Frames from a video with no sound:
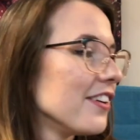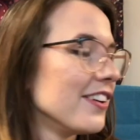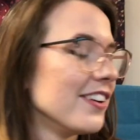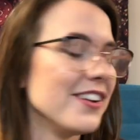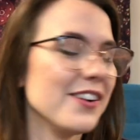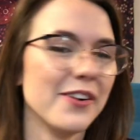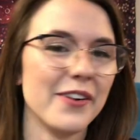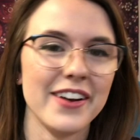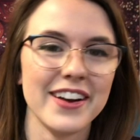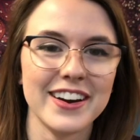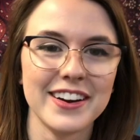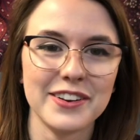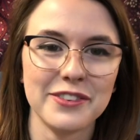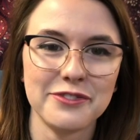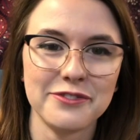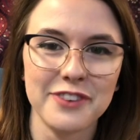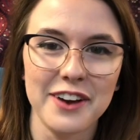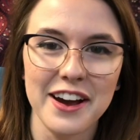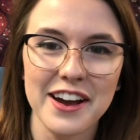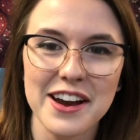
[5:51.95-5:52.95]
They're annoying to
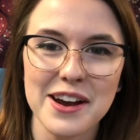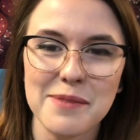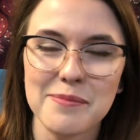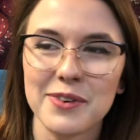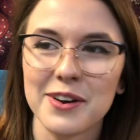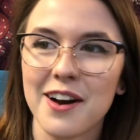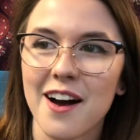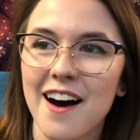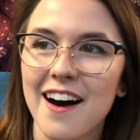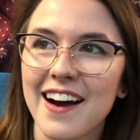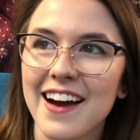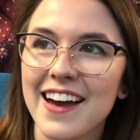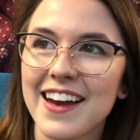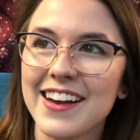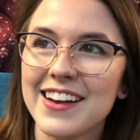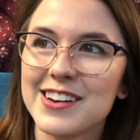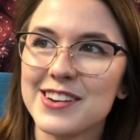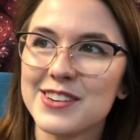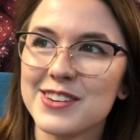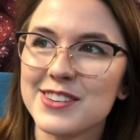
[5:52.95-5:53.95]
fight, but
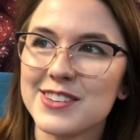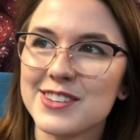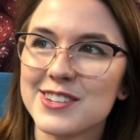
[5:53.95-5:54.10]
I